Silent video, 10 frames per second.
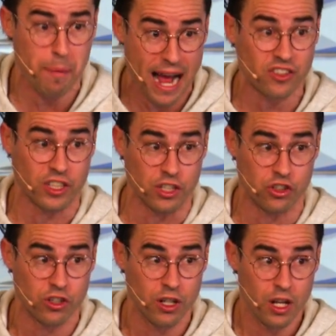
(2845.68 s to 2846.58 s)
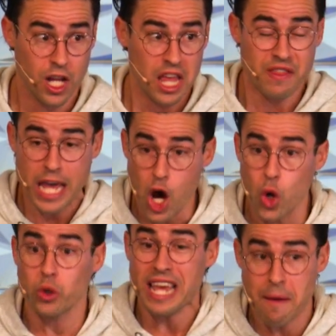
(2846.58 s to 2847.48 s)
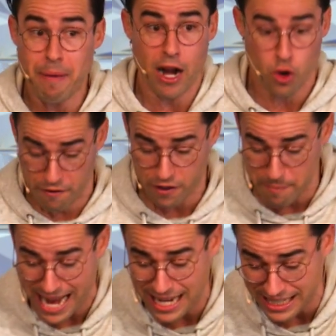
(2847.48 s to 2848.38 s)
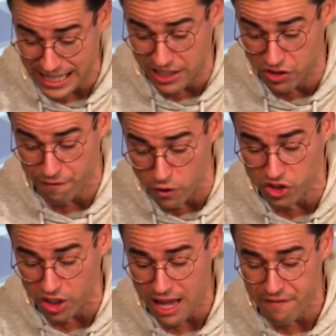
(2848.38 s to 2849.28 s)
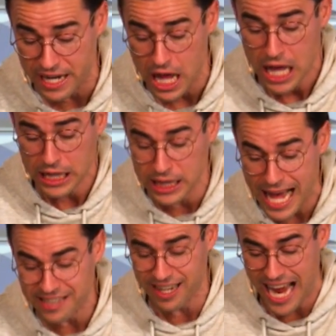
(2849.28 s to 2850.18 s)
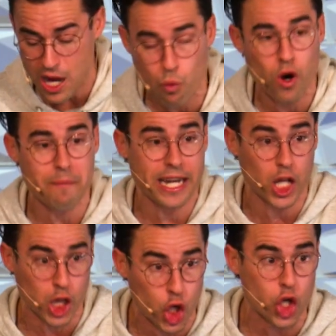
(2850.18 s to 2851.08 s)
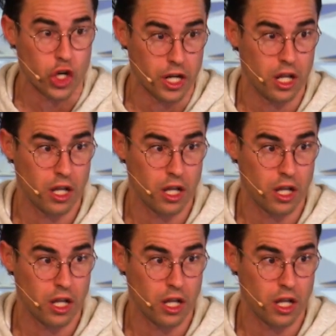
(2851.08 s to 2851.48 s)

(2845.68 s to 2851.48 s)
passage, the only imperative command is verse 11, Let a woman learn.